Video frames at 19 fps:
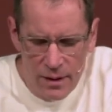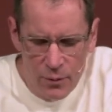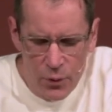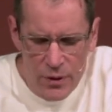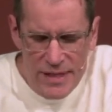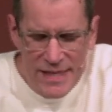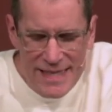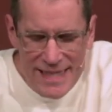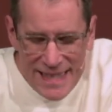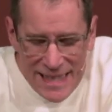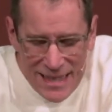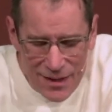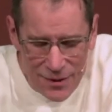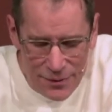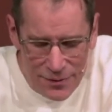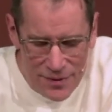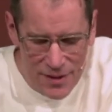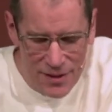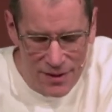
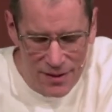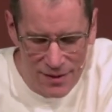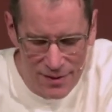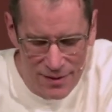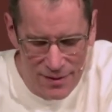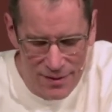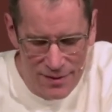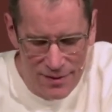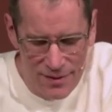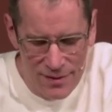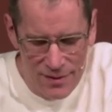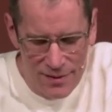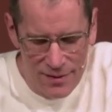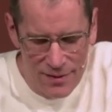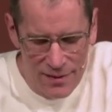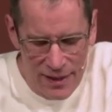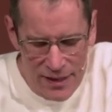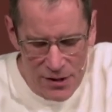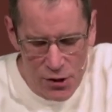received
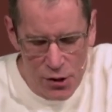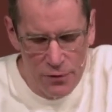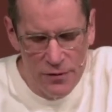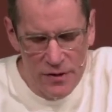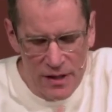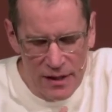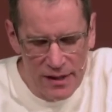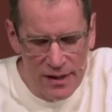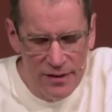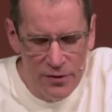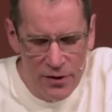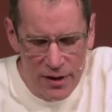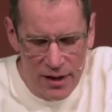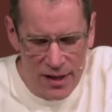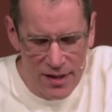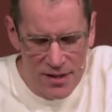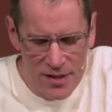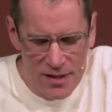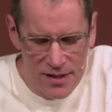as you've delivered
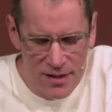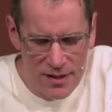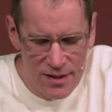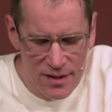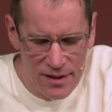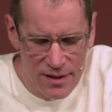us.